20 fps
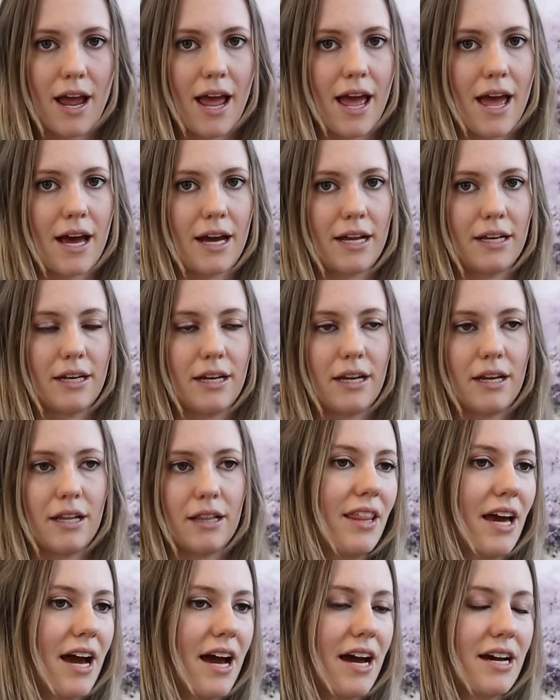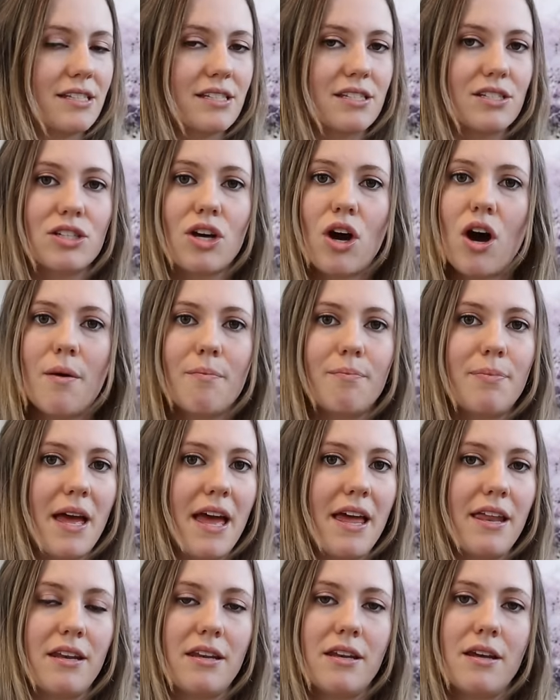and that has not
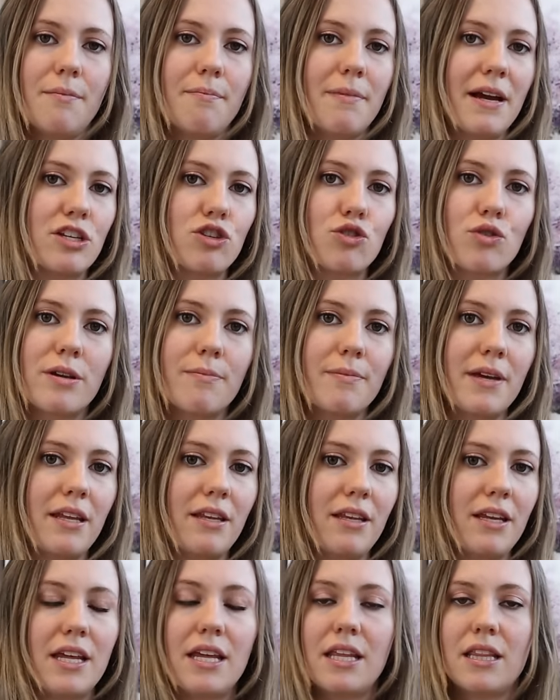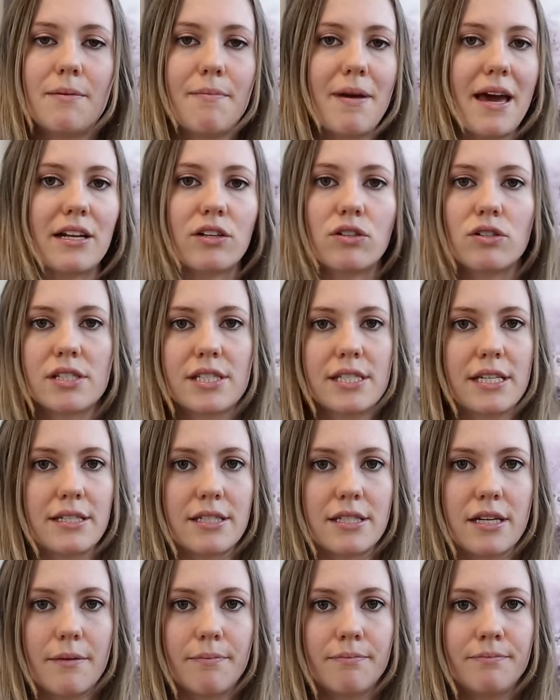been my treatment in the medical
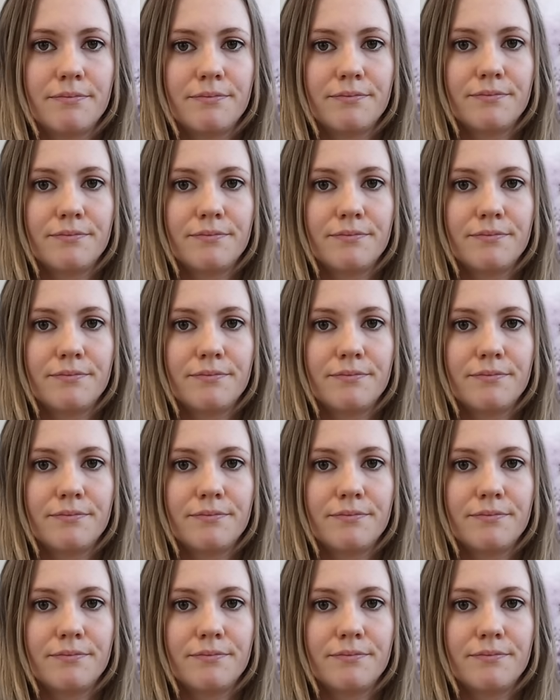system.